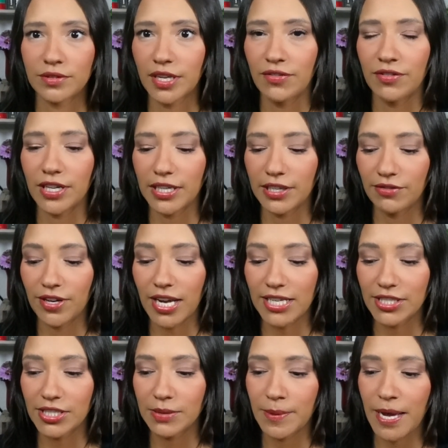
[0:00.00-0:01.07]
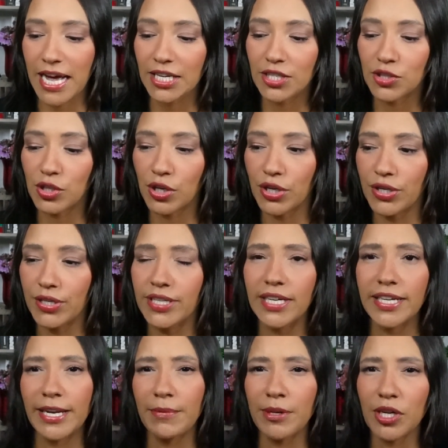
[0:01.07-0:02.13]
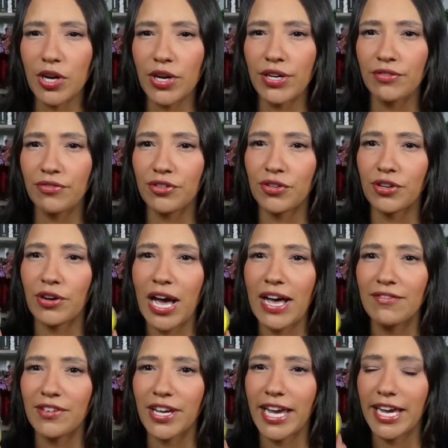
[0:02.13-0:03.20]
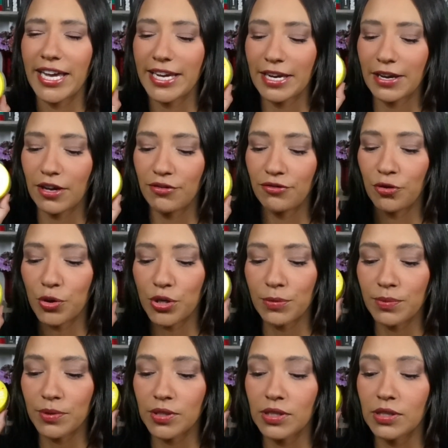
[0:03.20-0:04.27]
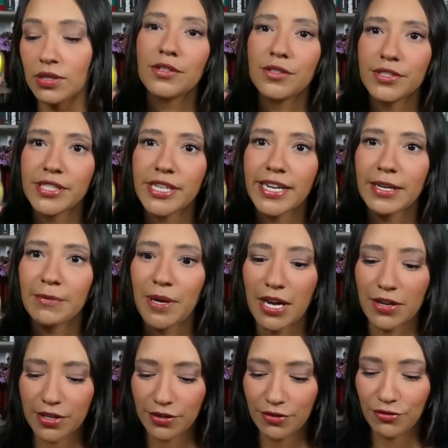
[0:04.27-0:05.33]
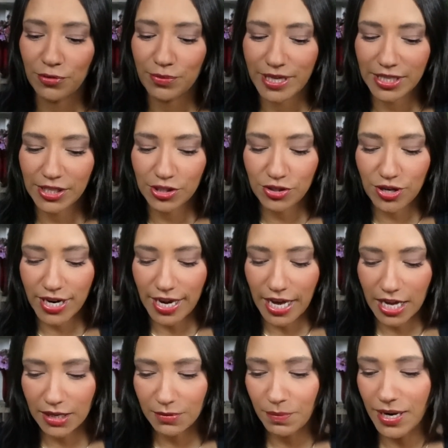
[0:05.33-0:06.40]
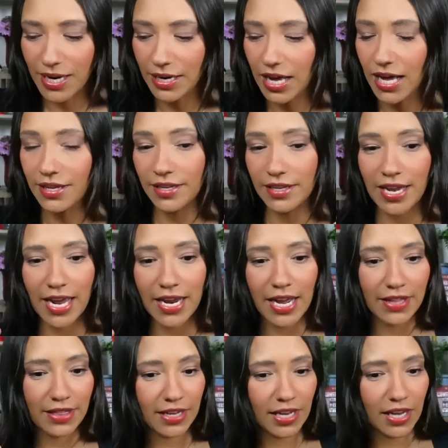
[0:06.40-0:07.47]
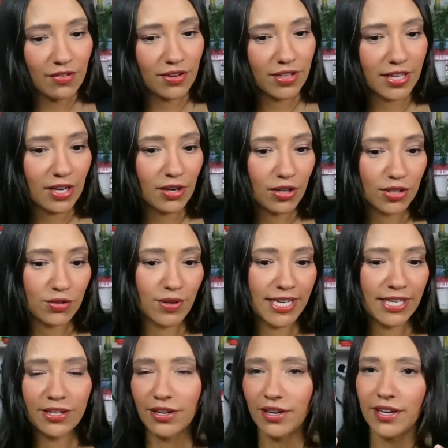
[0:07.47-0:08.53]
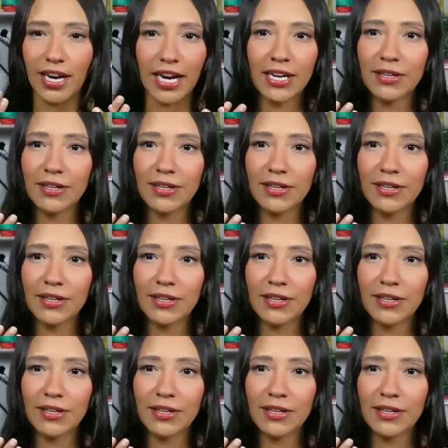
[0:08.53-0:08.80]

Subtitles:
definitely flashes back. So let me know if you have a affordable loose setting powder for me to try out. But other than that, I think everything looks really good.